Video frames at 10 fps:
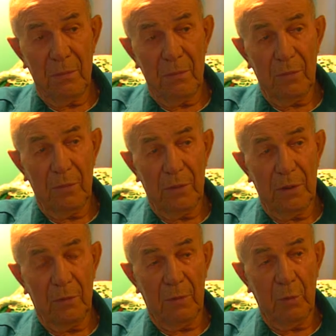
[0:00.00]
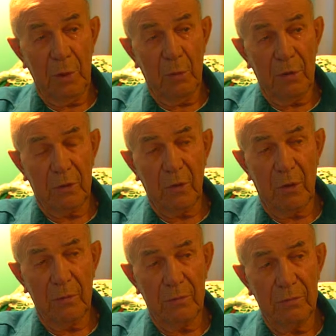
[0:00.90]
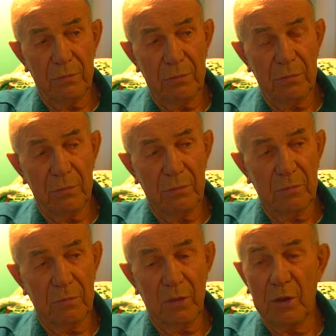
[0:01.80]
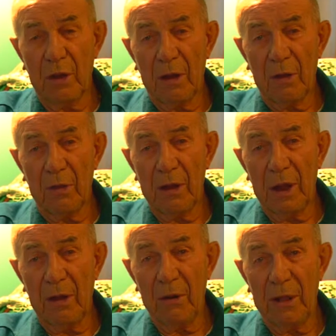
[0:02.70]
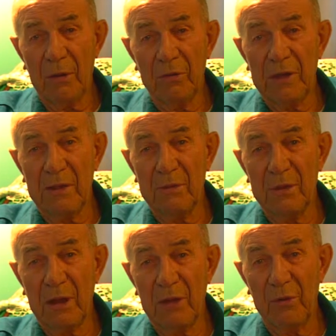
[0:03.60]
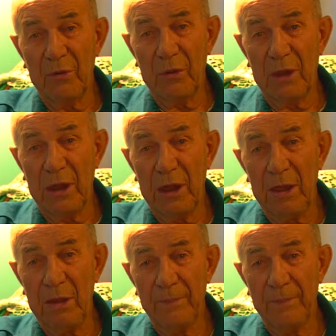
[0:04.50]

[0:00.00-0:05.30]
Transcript: well, we worked $1 an hour. That was $7 a day.